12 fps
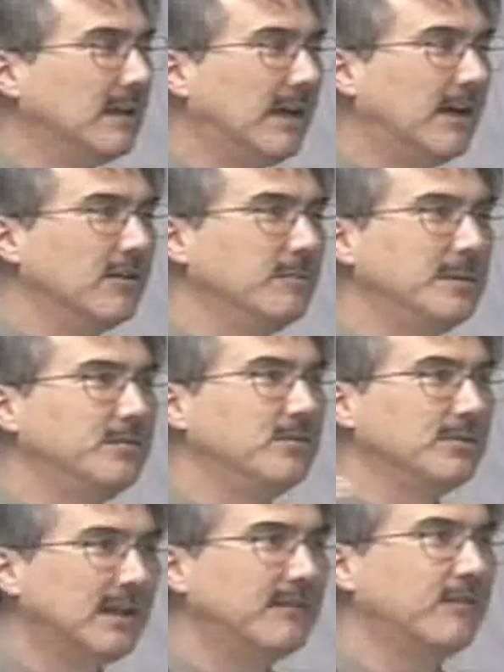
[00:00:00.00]
How do people
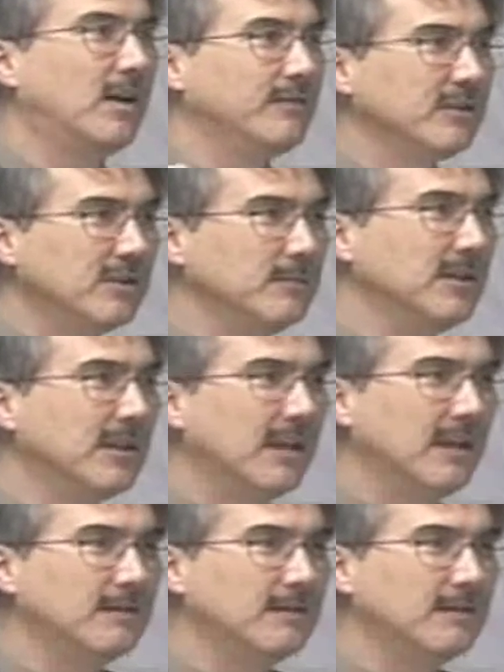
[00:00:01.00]
with deaf often communicate?